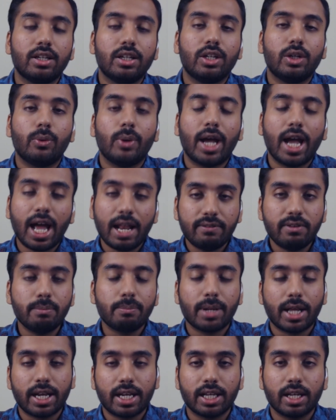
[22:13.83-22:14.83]
Now, Alvin
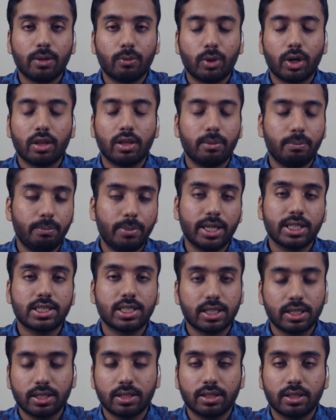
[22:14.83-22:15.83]
Plantinga, one of the
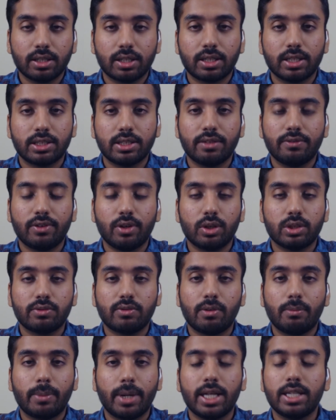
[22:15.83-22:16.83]
best Christian
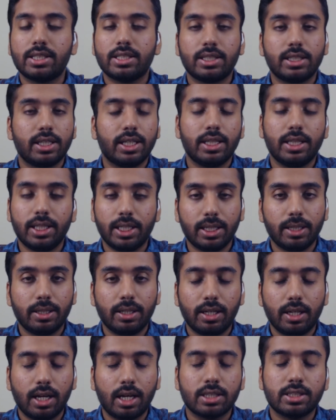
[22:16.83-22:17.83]
philosopher minds in the
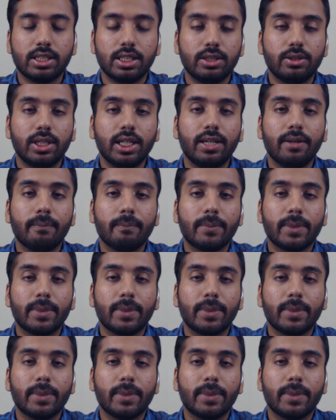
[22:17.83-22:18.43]
last century,